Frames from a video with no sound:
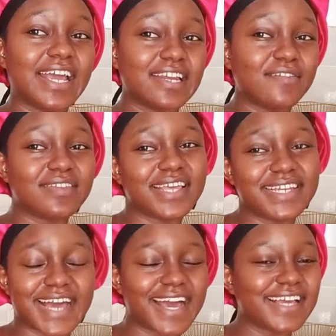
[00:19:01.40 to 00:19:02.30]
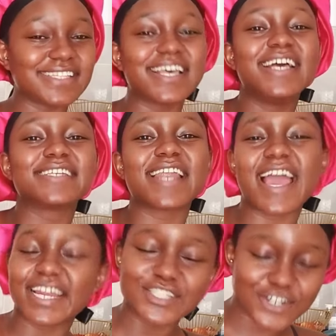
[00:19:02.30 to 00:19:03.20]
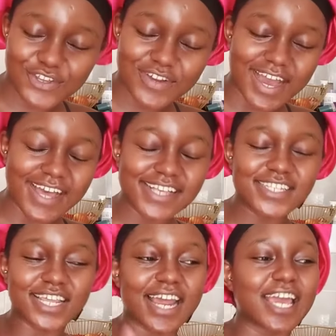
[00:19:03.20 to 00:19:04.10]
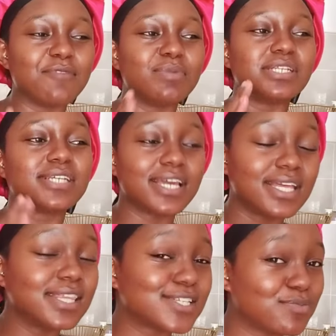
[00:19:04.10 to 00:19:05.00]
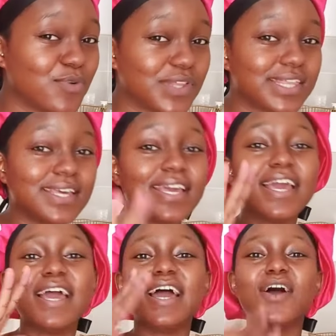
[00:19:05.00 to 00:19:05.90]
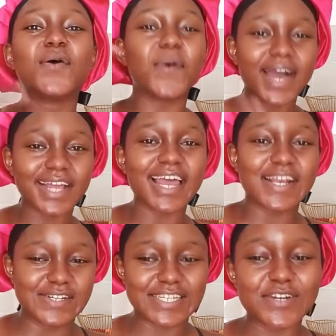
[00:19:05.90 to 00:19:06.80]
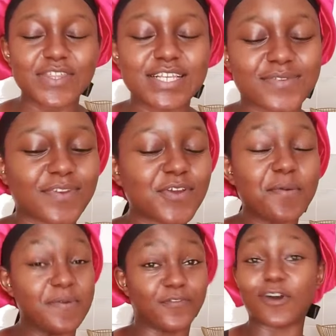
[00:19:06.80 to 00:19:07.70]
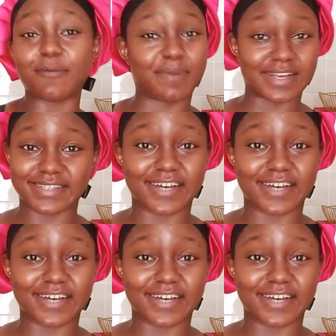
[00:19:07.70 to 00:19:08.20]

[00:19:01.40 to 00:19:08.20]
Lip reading: and everything nice, so that I can show you guys, so that I can be taking the smoothie while I continue this video before I pass